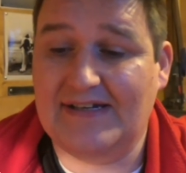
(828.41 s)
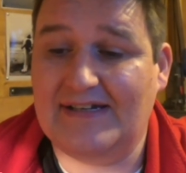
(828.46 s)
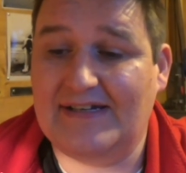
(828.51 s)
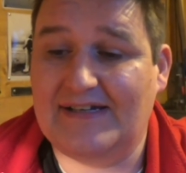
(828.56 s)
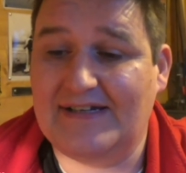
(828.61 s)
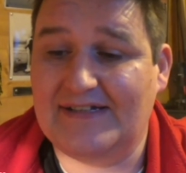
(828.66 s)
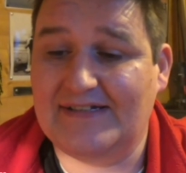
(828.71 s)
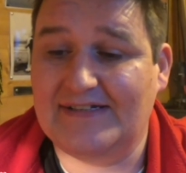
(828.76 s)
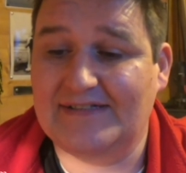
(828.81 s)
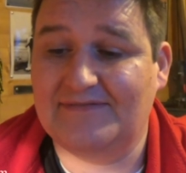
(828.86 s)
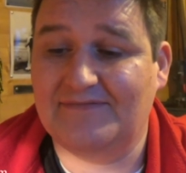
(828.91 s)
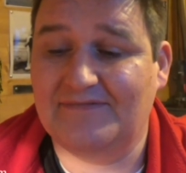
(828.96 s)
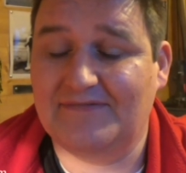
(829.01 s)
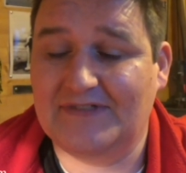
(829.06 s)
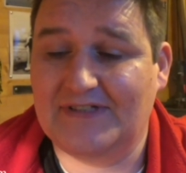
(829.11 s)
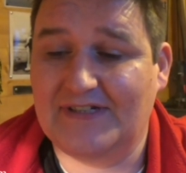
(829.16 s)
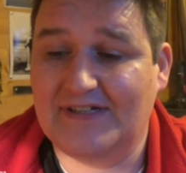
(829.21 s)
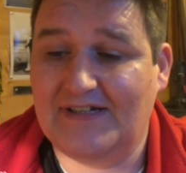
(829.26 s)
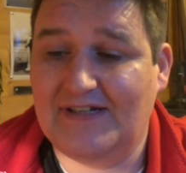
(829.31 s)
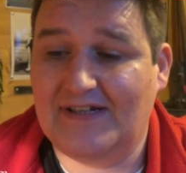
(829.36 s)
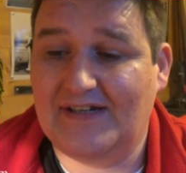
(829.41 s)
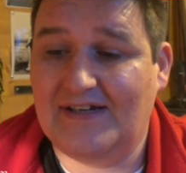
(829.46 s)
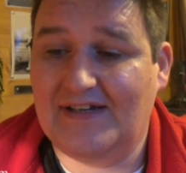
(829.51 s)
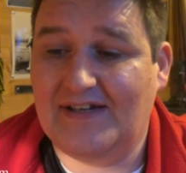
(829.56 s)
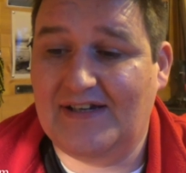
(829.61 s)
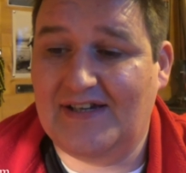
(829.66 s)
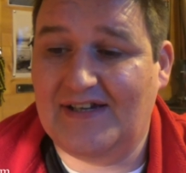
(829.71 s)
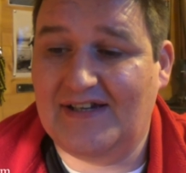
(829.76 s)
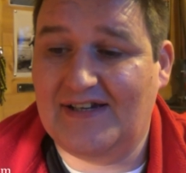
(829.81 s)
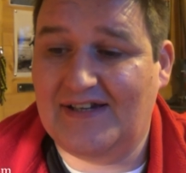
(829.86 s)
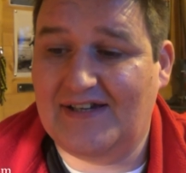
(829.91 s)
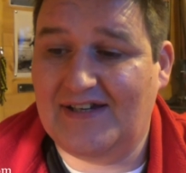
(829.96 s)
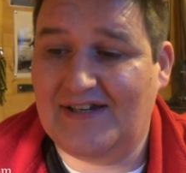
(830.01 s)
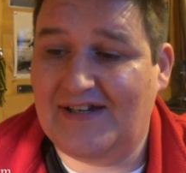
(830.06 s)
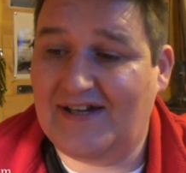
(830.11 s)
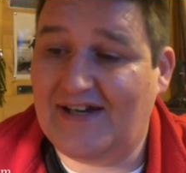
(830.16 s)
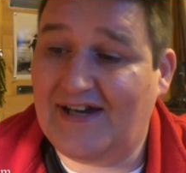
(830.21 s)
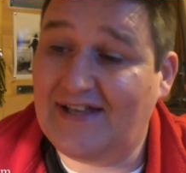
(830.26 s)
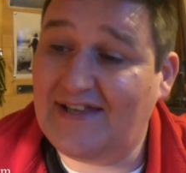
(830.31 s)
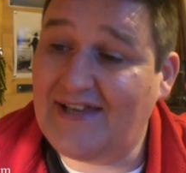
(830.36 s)
I
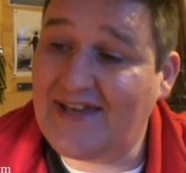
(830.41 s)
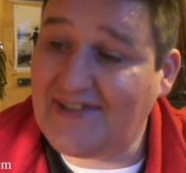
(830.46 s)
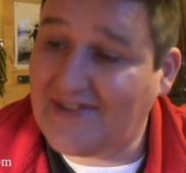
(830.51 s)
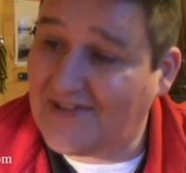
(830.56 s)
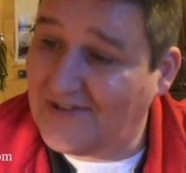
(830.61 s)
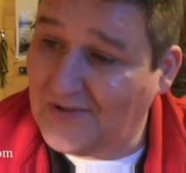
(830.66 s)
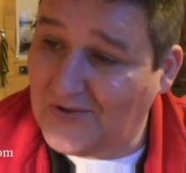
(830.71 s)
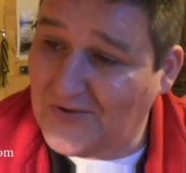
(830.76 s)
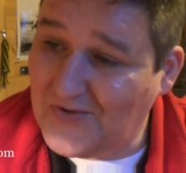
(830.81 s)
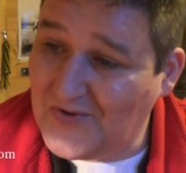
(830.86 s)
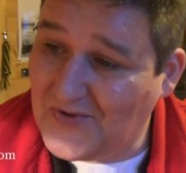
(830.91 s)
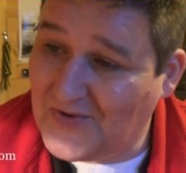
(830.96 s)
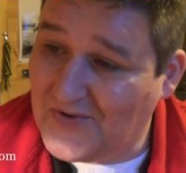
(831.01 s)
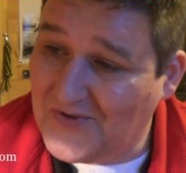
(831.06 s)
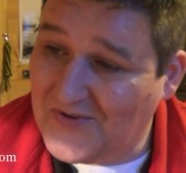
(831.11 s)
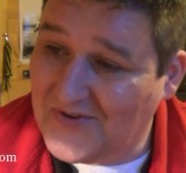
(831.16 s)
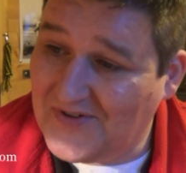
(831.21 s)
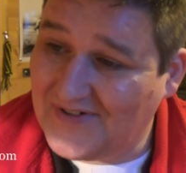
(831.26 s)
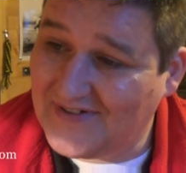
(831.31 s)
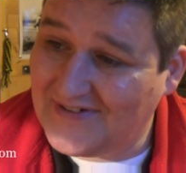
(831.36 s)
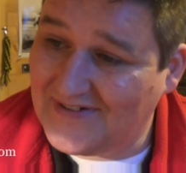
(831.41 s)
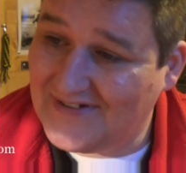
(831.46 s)
like the logo.